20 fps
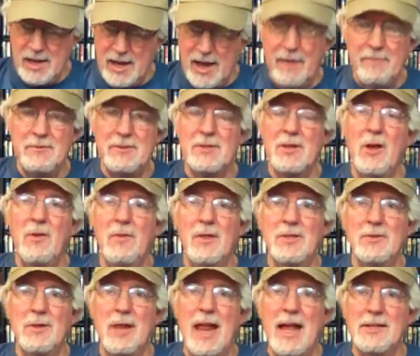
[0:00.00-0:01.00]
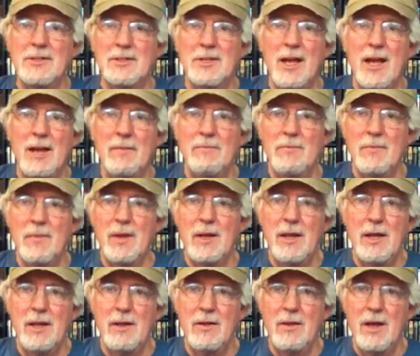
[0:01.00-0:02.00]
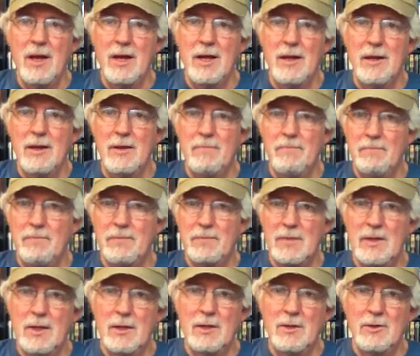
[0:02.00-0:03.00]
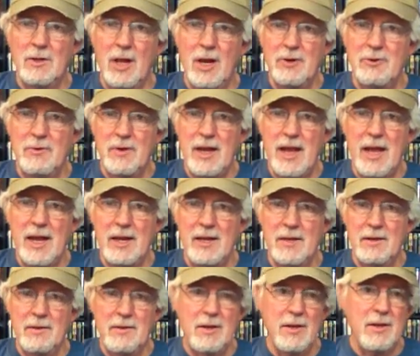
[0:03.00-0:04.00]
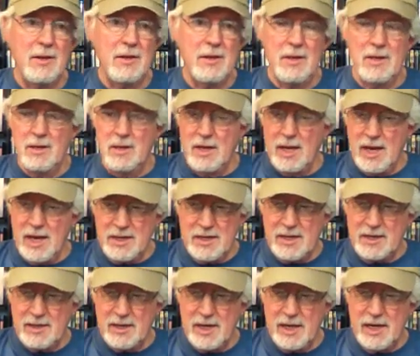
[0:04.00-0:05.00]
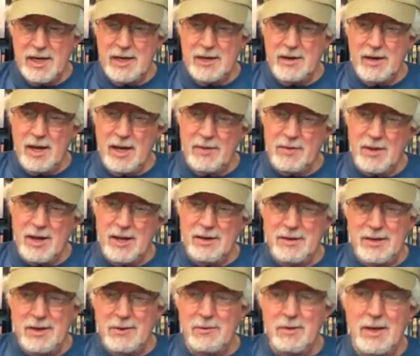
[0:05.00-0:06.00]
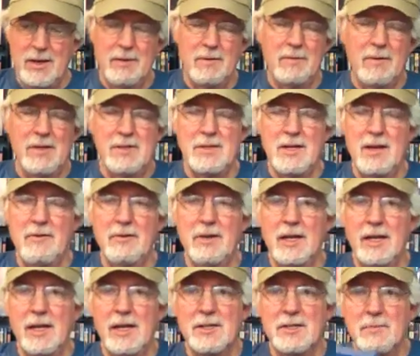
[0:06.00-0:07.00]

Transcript: I saw this last time, and Dollar Tree had a, and I didn't get it, and I thought, you know what, this time I'm going to get